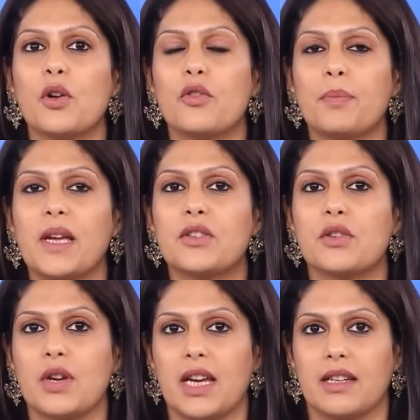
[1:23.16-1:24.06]
more rupees to
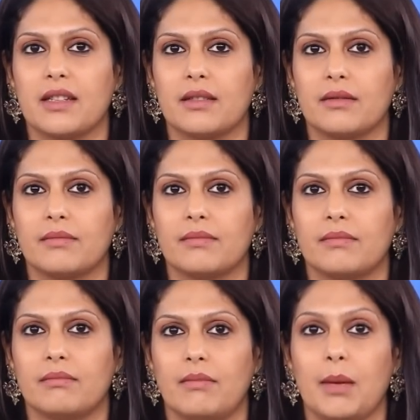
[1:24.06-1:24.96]
trade.
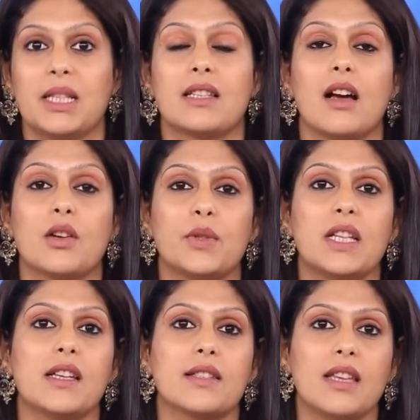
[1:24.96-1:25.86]
Maybe start with
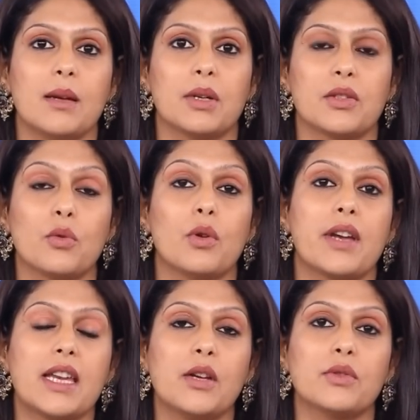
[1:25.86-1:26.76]
India's neighbours who
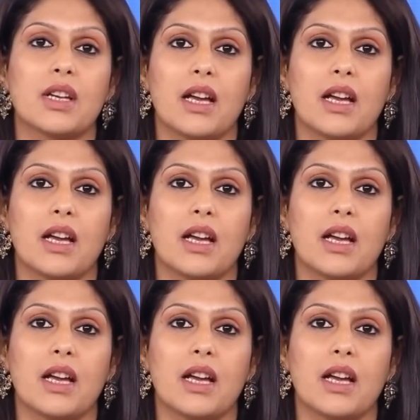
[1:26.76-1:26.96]
already use the